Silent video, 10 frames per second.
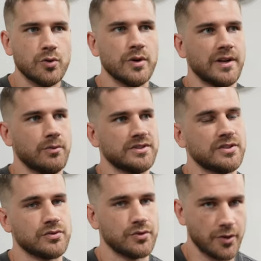He
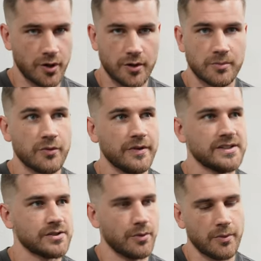wanted to do a horror movie,
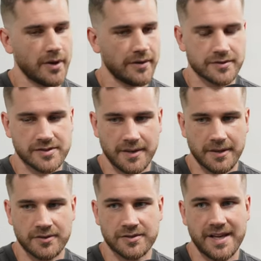so we were on
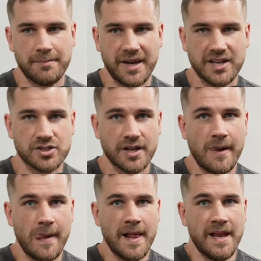the same page.
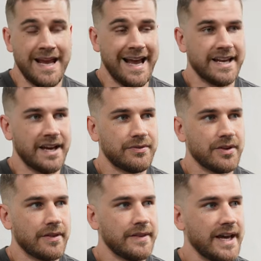And
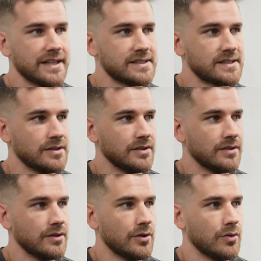after that, you
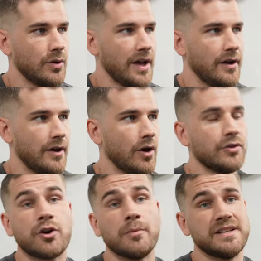know,
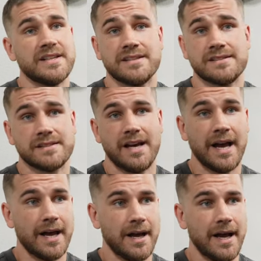other comedians
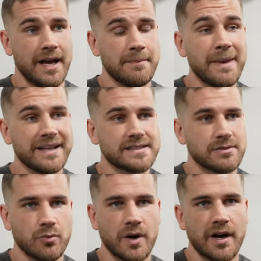I met
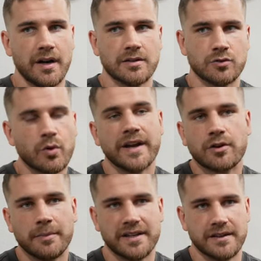were great
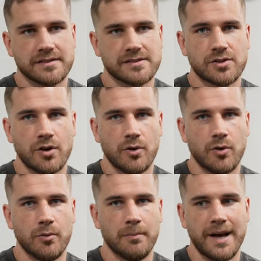comedians.
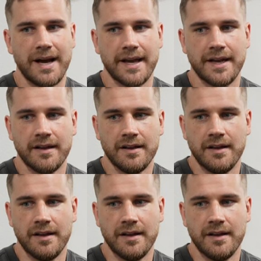So my